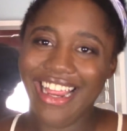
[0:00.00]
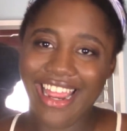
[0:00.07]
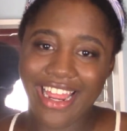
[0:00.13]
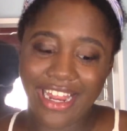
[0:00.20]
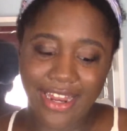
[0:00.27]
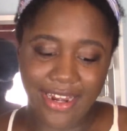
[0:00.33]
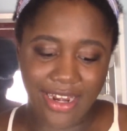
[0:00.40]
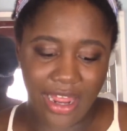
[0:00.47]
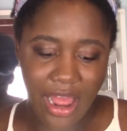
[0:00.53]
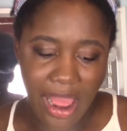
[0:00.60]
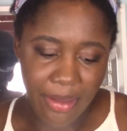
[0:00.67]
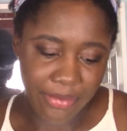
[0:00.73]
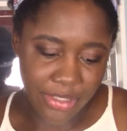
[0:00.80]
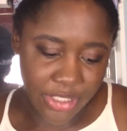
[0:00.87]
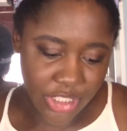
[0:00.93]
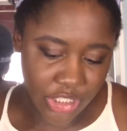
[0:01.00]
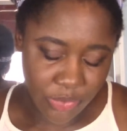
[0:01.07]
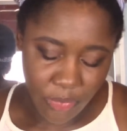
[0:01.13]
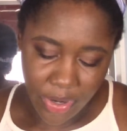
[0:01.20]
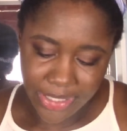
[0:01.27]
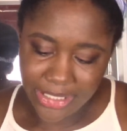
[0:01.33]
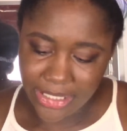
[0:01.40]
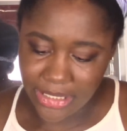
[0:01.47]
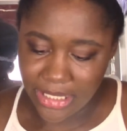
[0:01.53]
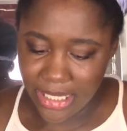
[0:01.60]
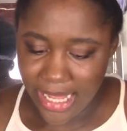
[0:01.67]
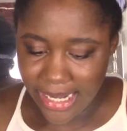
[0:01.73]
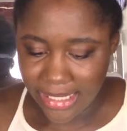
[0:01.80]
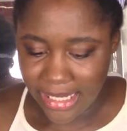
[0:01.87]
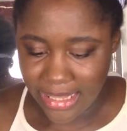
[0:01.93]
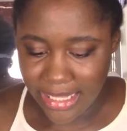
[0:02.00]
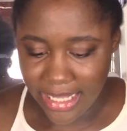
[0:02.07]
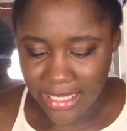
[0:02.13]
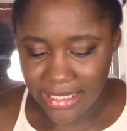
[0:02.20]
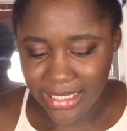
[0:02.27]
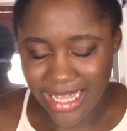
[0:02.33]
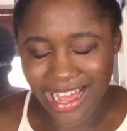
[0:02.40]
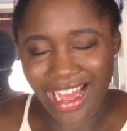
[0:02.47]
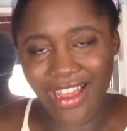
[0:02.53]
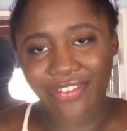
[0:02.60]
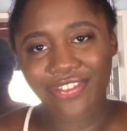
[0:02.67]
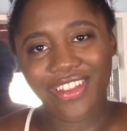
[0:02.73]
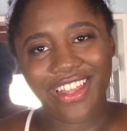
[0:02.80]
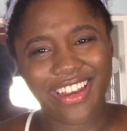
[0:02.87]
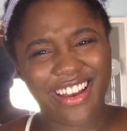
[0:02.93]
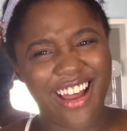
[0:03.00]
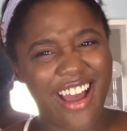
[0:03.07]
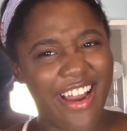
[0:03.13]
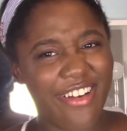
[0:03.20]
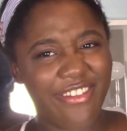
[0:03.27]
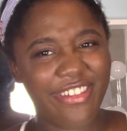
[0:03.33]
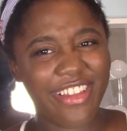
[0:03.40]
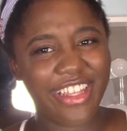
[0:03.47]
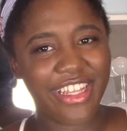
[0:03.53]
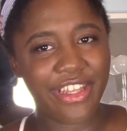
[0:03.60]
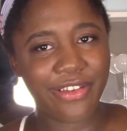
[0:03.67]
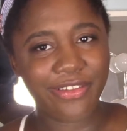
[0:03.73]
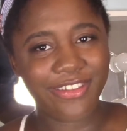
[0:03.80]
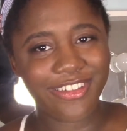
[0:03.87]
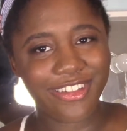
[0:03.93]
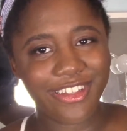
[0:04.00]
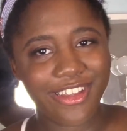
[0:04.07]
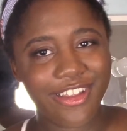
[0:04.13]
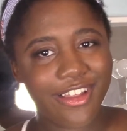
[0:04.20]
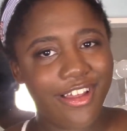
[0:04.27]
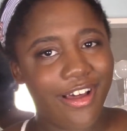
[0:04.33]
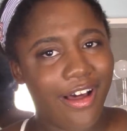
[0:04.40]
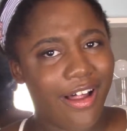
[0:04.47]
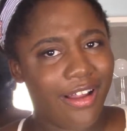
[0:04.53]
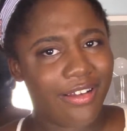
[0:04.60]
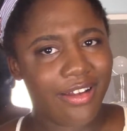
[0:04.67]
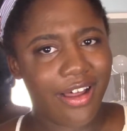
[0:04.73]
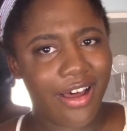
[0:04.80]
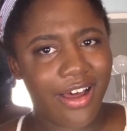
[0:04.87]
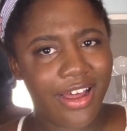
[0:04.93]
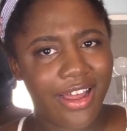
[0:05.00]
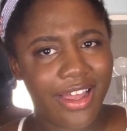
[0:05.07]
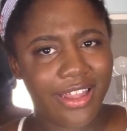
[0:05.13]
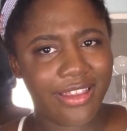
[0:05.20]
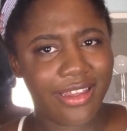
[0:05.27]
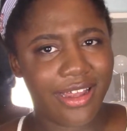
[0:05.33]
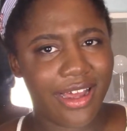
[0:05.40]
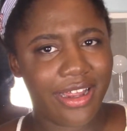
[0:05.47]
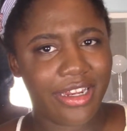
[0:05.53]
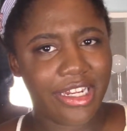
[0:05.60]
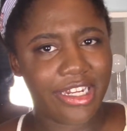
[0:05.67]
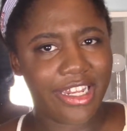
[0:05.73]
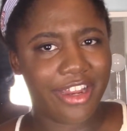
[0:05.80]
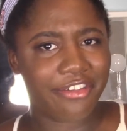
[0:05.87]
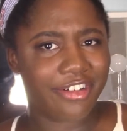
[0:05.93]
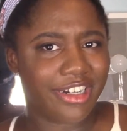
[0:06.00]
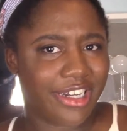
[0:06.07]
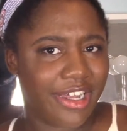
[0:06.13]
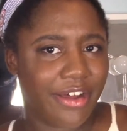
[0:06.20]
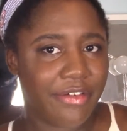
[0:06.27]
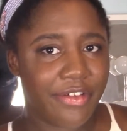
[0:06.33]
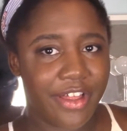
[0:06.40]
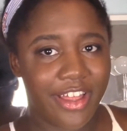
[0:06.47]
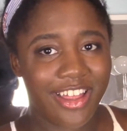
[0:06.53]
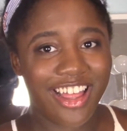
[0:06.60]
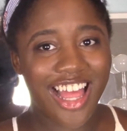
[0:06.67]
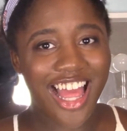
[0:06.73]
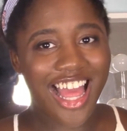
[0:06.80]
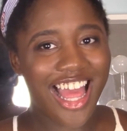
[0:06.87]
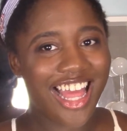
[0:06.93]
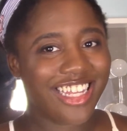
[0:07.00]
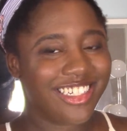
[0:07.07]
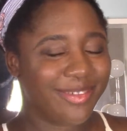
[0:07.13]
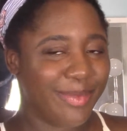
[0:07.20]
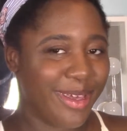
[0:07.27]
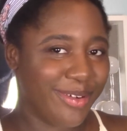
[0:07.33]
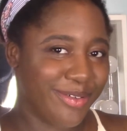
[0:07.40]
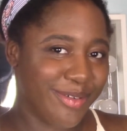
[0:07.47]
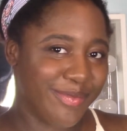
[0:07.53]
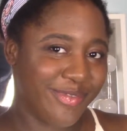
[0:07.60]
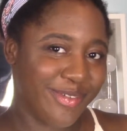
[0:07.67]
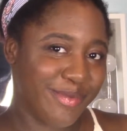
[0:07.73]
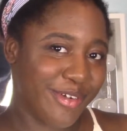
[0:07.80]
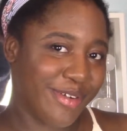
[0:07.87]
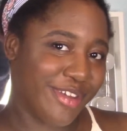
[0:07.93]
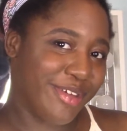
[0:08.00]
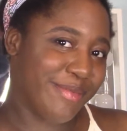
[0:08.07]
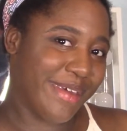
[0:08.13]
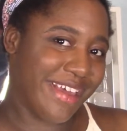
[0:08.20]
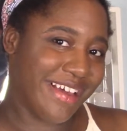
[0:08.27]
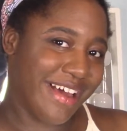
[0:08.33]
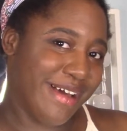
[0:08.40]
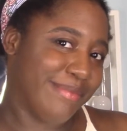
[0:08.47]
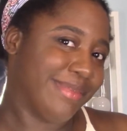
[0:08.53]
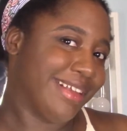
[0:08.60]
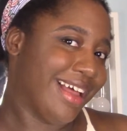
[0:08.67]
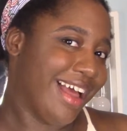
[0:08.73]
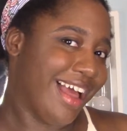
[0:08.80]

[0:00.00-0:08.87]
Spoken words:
and I was just wanting to select things that I feel like I don't really use a lot and that I could get rid of to make room for more new makeup